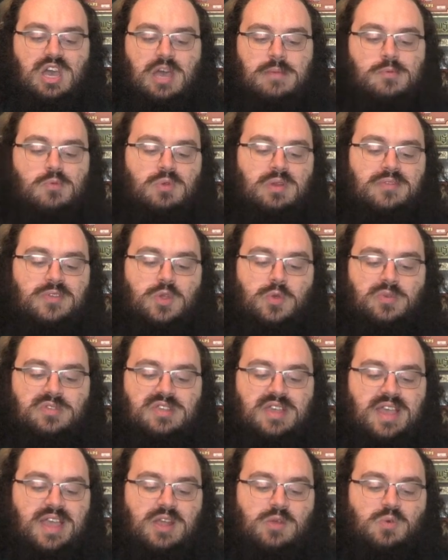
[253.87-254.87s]
Uh, but whenever you
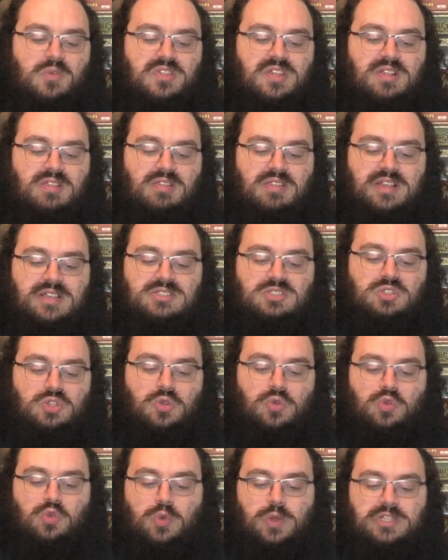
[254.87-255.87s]
attack with at least
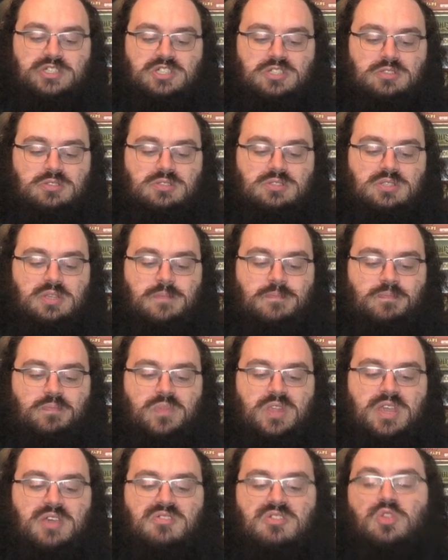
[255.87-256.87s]
two creatures,
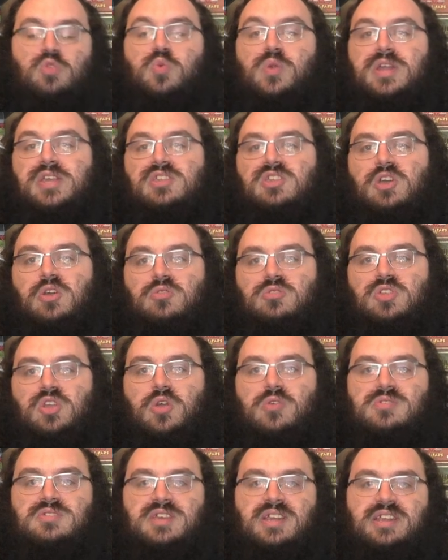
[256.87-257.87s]
the 20 toed
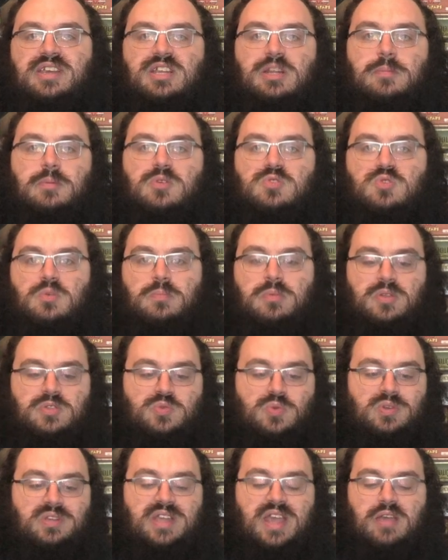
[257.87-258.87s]
toad is going to get a plus one
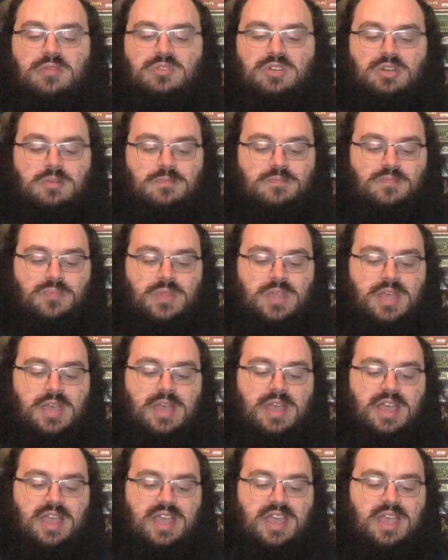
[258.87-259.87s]
plus one counter,
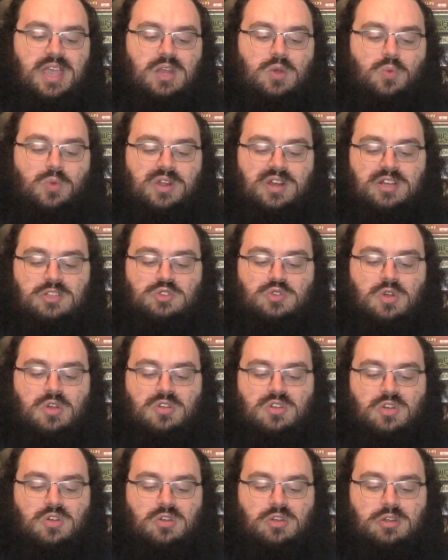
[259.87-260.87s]
and we're going to draw
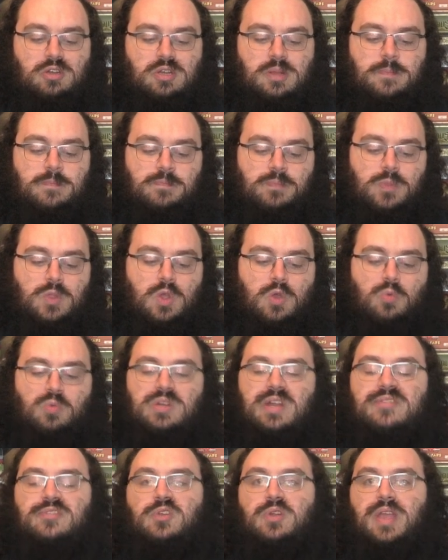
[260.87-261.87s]
a card.
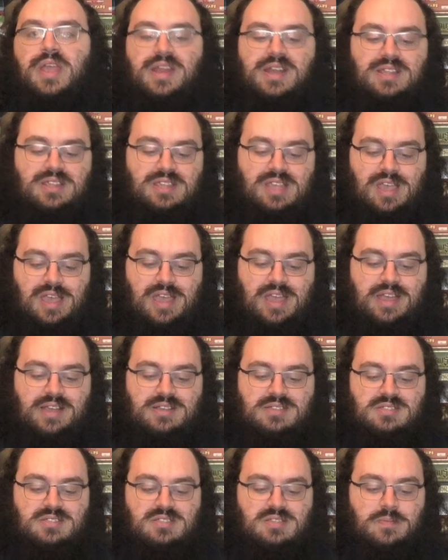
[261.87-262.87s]
Whenever it
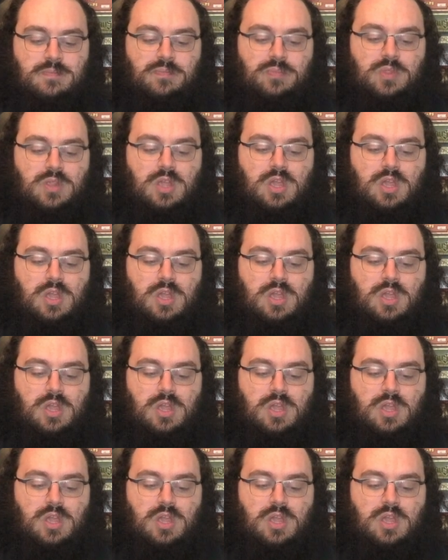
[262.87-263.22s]
attacks,